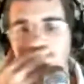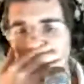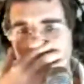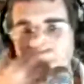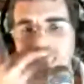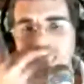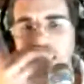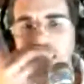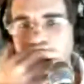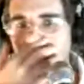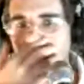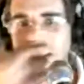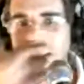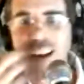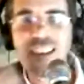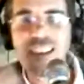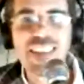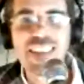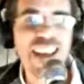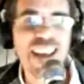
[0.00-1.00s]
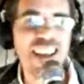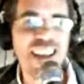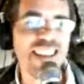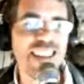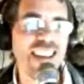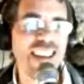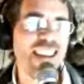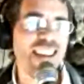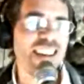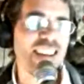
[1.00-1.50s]

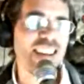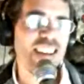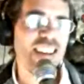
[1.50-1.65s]
Yeah.